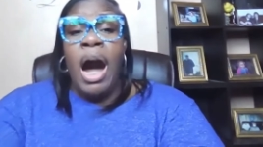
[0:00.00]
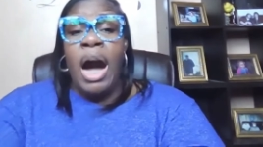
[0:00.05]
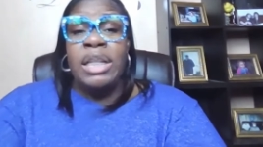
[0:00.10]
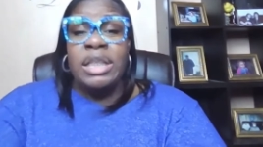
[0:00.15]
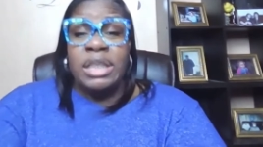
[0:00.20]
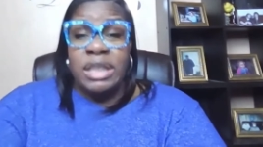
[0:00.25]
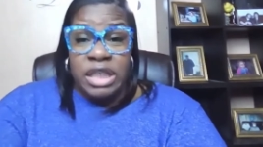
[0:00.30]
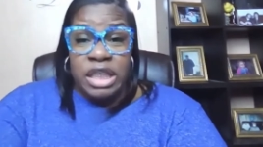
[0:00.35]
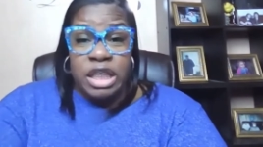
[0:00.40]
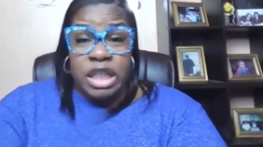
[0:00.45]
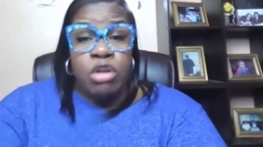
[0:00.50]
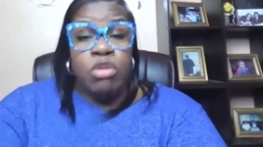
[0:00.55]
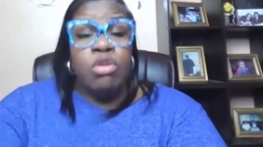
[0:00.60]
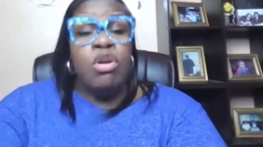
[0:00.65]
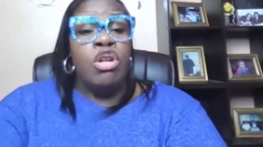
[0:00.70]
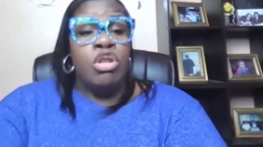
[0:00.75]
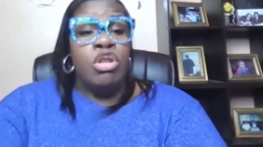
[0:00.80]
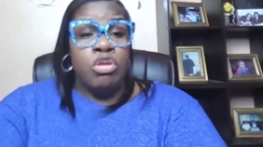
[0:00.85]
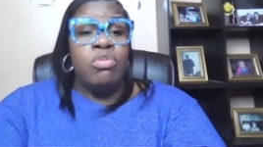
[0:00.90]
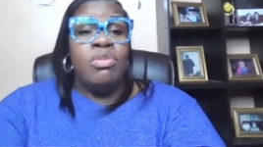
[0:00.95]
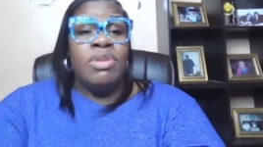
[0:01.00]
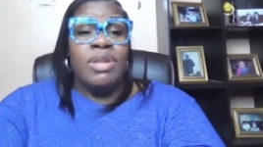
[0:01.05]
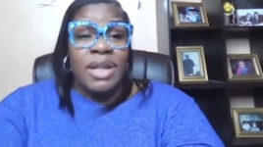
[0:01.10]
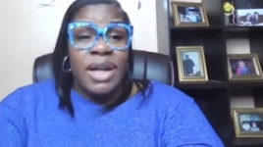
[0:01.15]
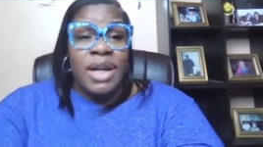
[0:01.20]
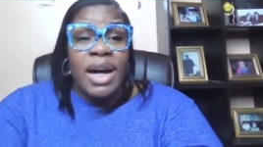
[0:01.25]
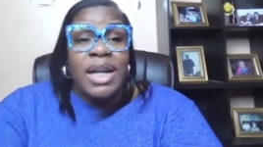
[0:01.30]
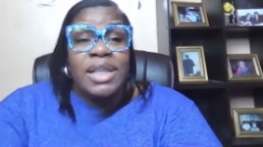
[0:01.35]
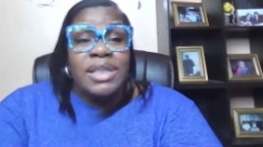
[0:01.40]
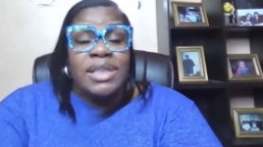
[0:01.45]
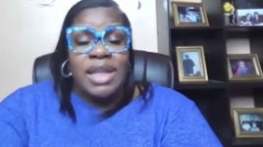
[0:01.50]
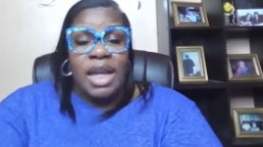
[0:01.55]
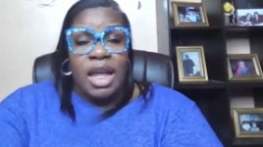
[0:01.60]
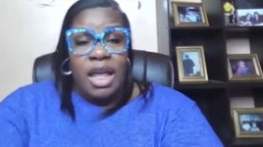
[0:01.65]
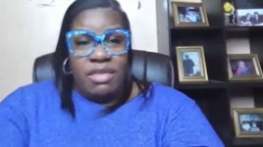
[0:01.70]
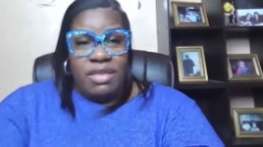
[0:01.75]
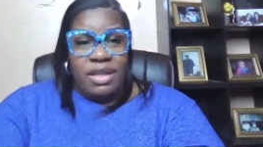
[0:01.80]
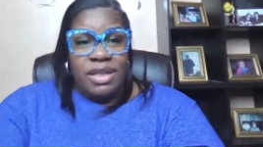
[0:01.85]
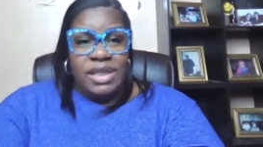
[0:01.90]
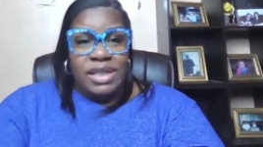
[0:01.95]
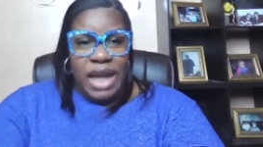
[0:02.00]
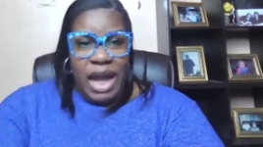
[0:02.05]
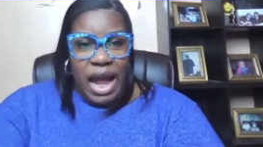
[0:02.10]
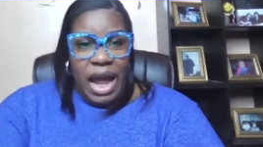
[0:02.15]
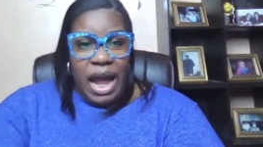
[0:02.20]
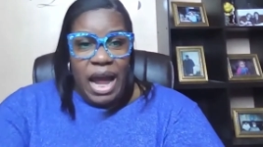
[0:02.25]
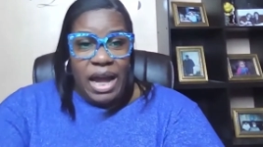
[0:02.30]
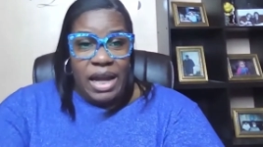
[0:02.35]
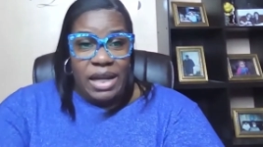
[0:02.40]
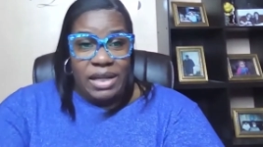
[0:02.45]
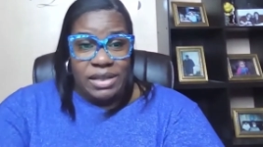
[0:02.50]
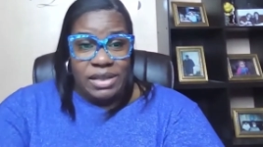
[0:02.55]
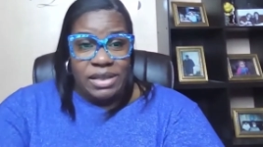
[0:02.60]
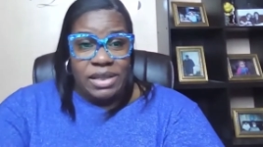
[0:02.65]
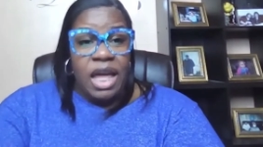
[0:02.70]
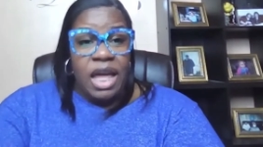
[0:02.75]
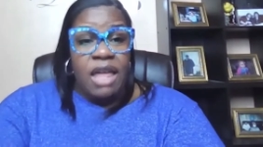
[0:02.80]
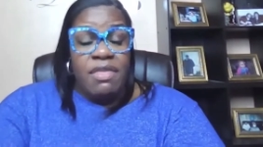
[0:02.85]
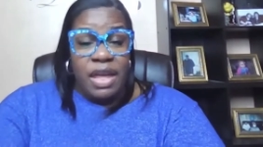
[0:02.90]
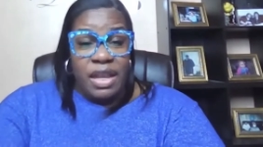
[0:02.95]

until you cut the ties